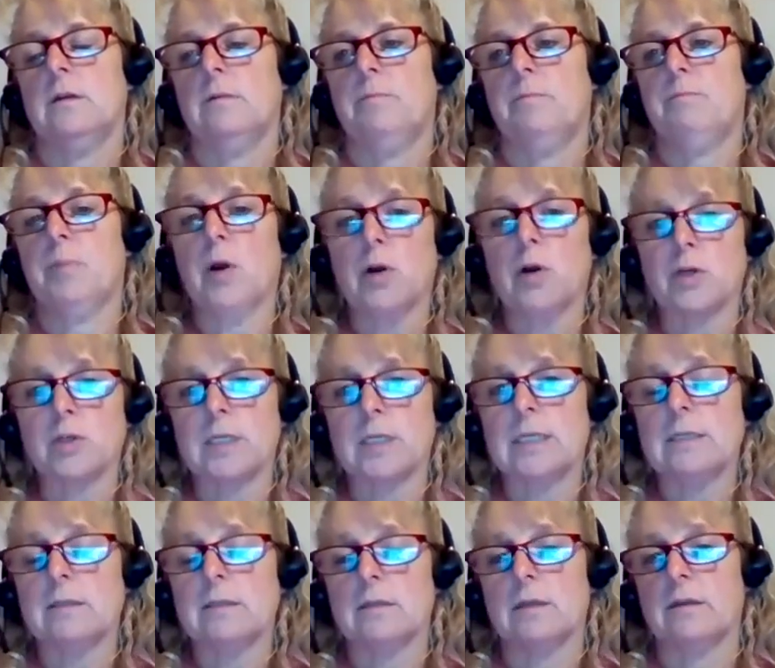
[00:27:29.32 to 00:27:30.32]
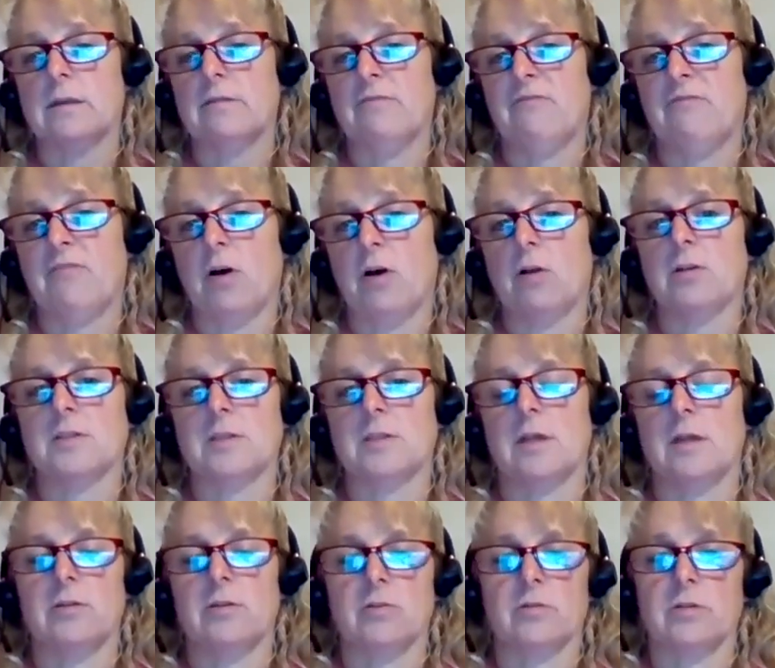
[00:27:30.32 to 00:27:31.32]
pertinent that it falls
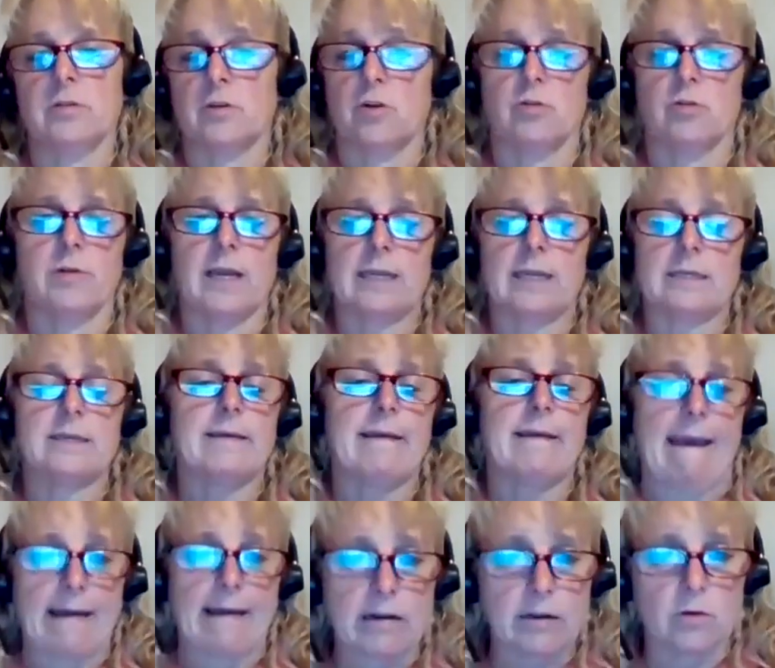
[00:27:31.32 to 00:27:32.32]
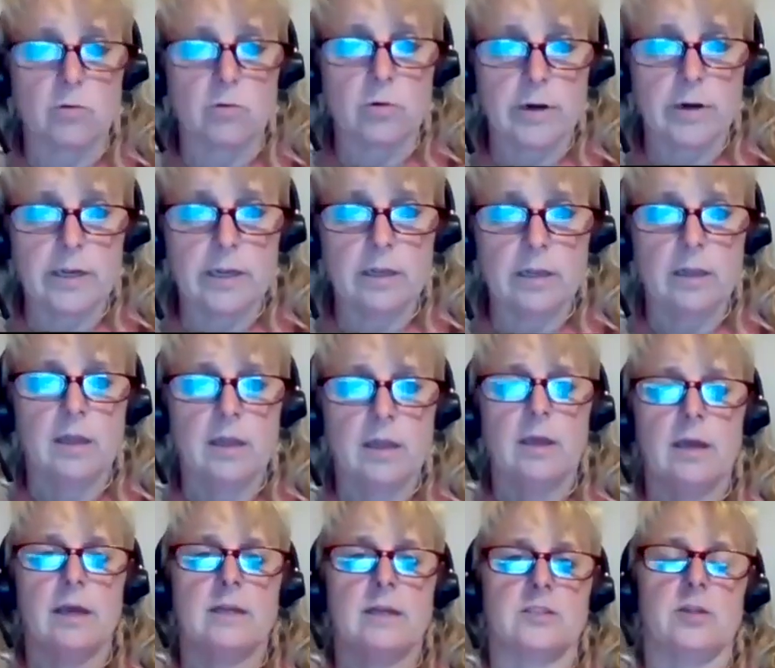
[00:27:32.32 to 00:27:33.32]
under the correct category,
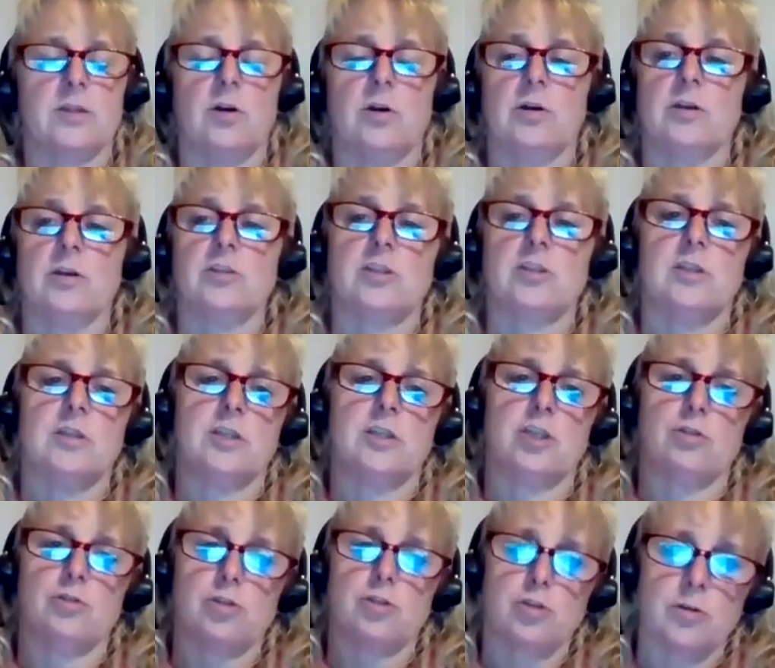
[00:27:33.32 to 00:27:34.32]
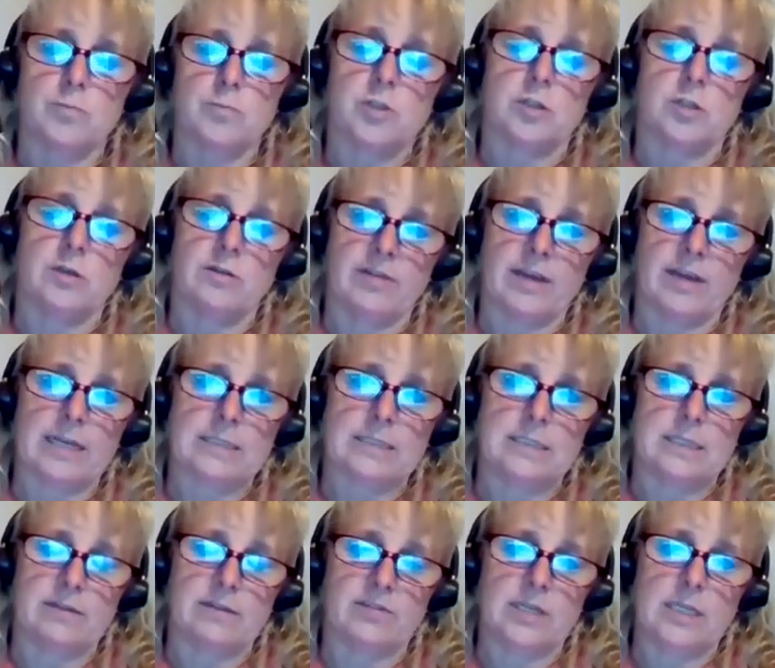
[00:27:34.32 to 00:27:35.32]
as long as the description of
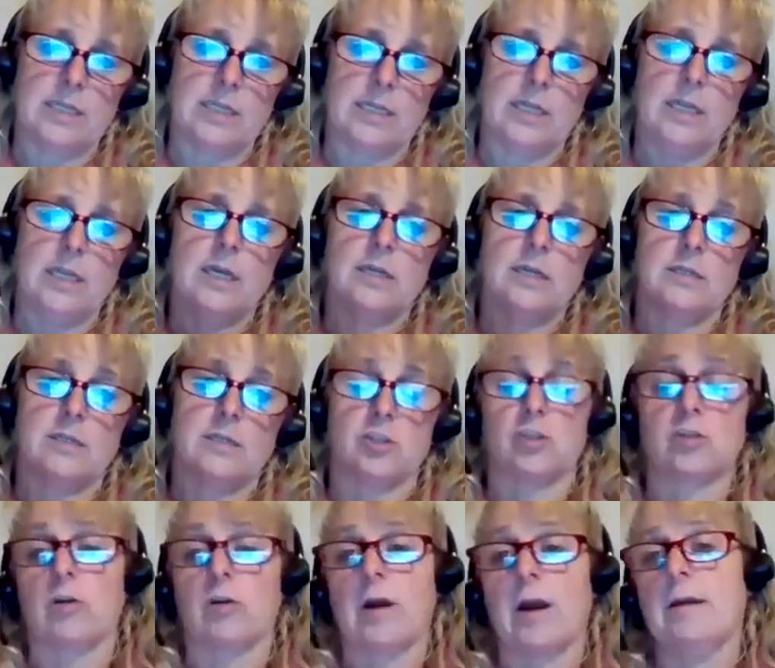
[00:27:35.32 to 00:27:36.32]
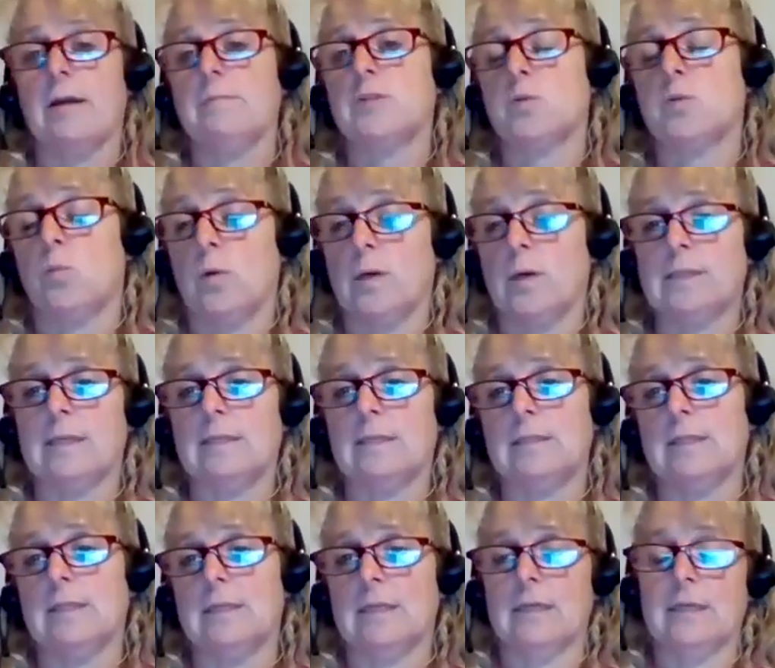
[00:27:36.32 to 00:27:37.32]
activity describes what they
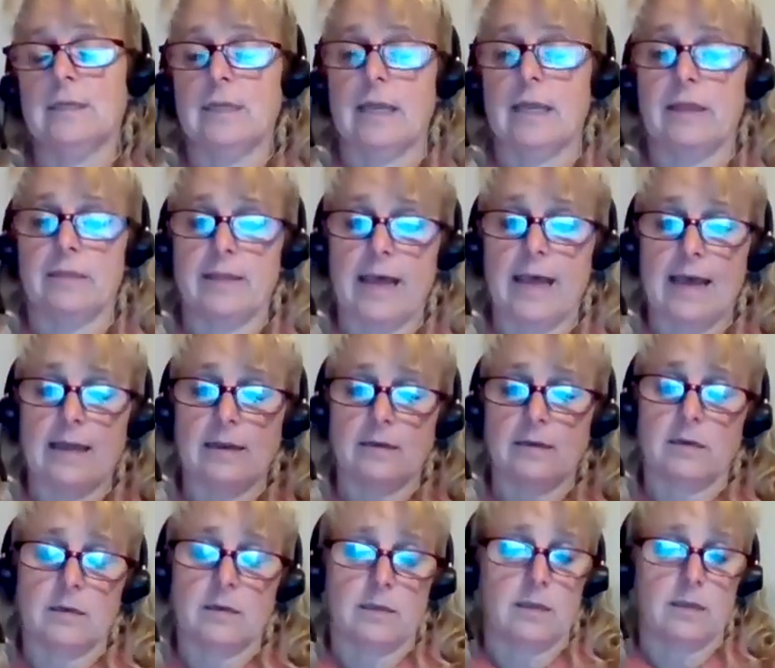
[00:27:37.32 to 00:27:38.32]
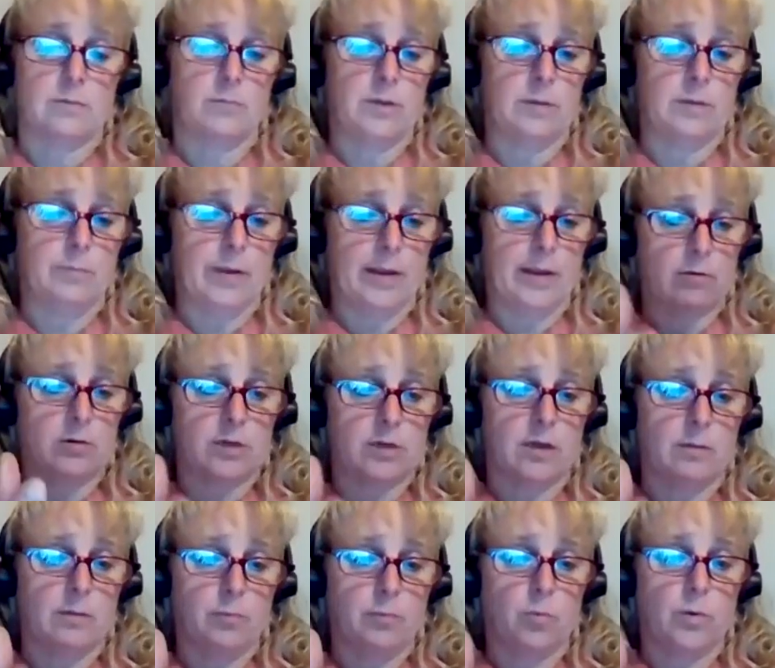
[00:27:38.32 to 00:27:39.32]
did and that can be paired
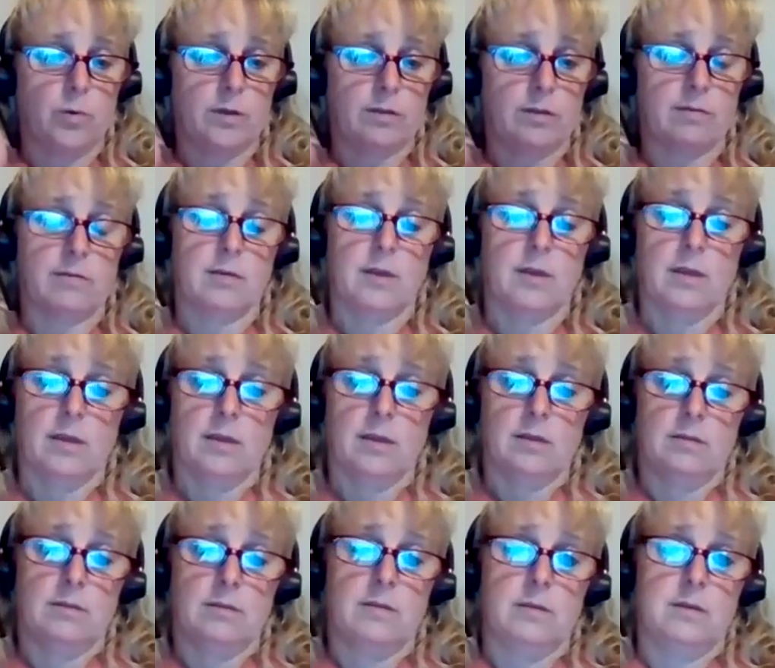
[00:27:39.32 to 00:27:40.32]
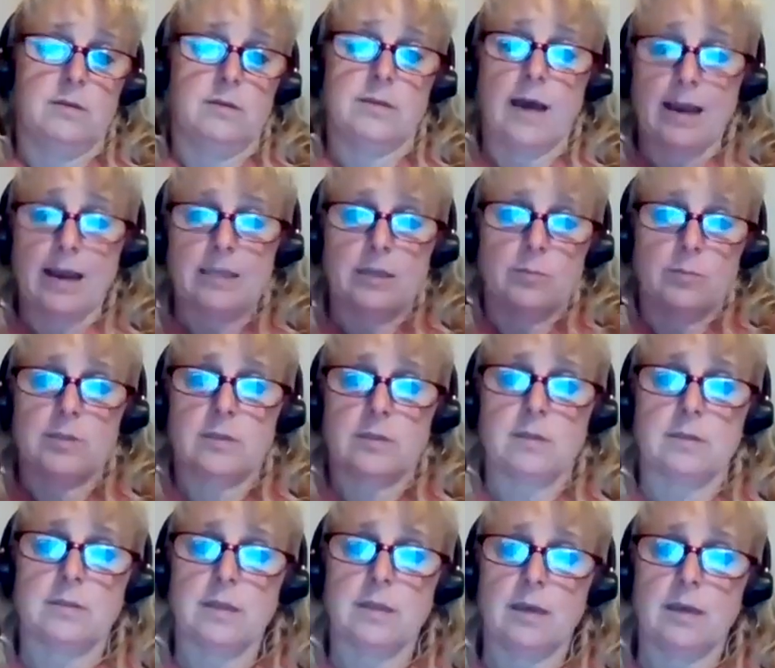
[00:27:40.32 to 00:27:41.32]
up with the document
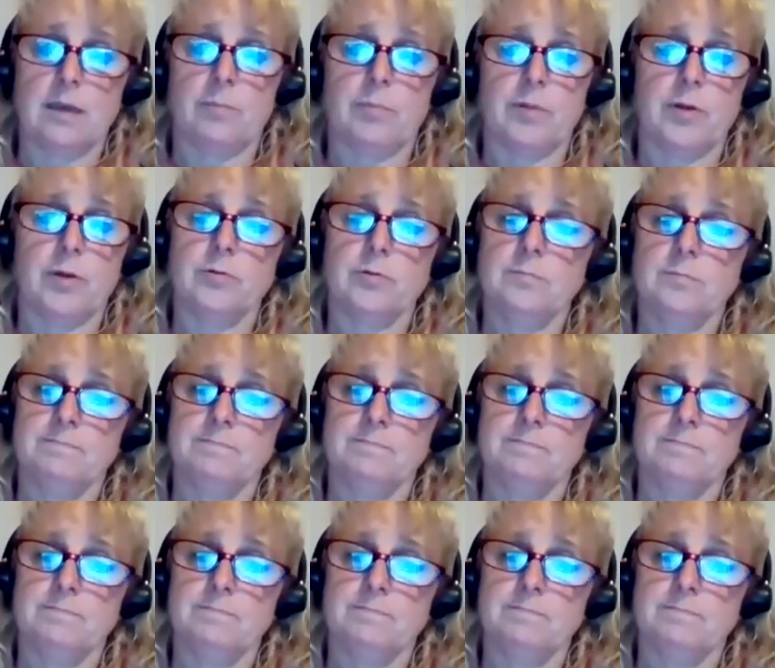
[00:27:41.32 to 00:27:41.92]
that they upload.